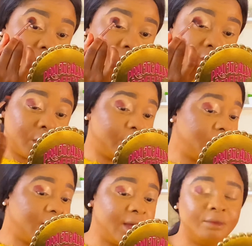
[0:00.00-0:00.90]

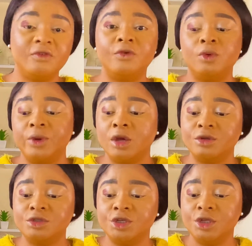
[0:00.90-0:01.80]
Okay, before we
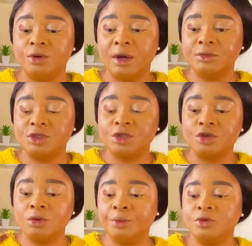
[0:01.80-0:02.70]
continue, I'm just going
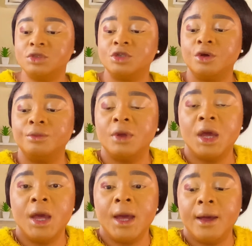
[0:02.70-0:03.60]
to put some
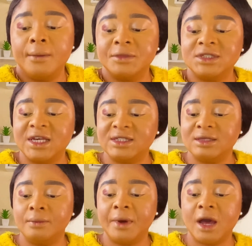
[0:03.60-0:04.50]

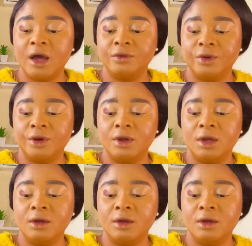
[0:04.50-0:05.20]
setting powder,